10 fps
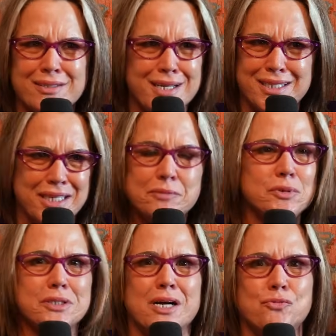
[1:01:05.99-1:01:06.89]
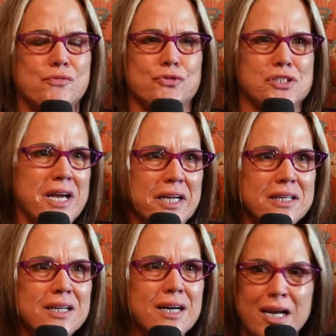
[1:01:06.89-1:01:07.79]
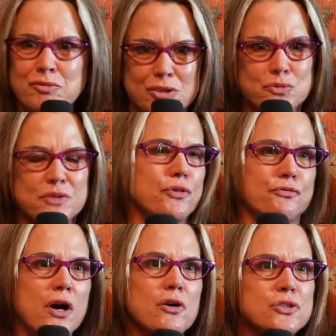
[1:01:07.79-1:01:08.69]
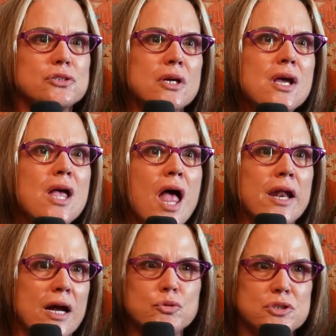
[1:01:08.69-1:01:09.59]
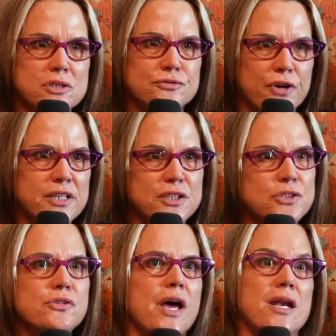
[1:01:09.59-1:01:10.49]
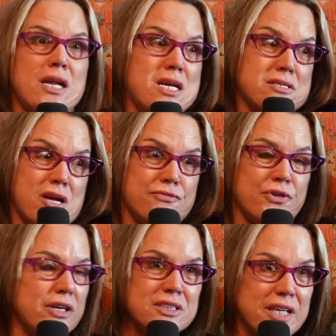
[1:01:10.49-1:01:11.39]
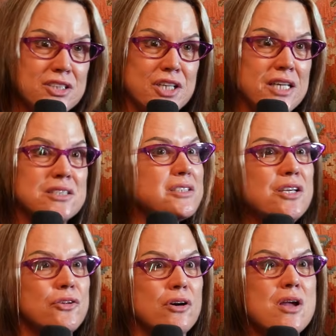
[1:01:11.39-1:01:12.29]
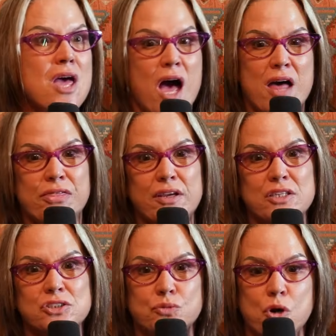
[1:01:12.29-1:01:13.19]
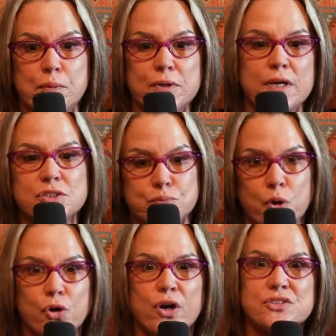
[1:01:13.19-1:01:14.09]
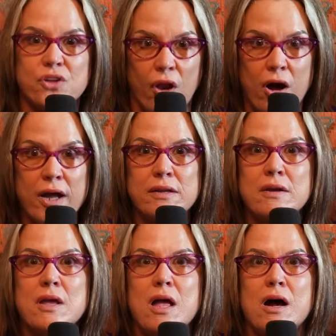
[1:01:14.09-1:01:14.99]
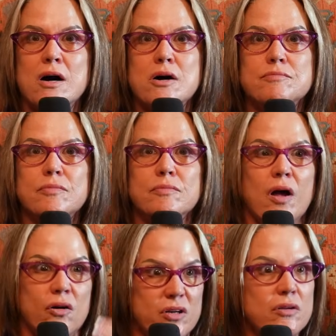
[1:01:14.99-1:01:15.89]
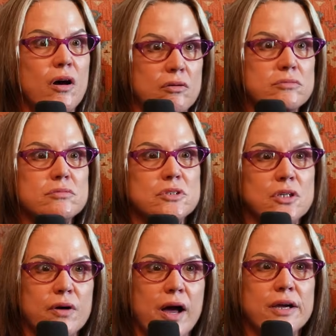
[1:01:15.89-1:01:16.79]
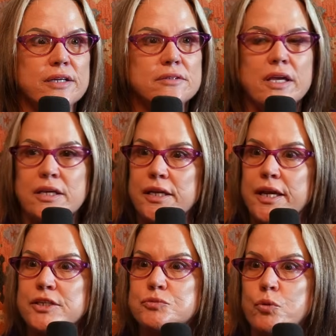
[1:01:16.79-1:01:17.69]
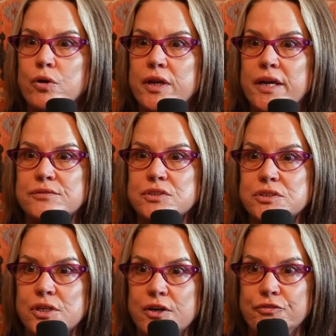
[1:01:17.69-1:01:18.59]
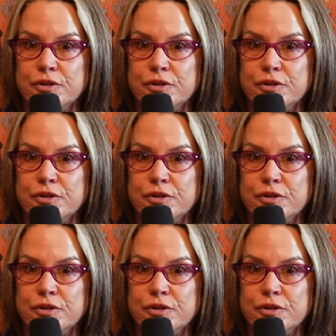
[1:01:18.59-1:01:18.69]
I didn't get them because I went for second. I got them because I went for first. Yep. And I wasn't afraid to do that. And he's not afraid to take chances either. I think his roping has progressed a lot on how he can catch more calves and stuff.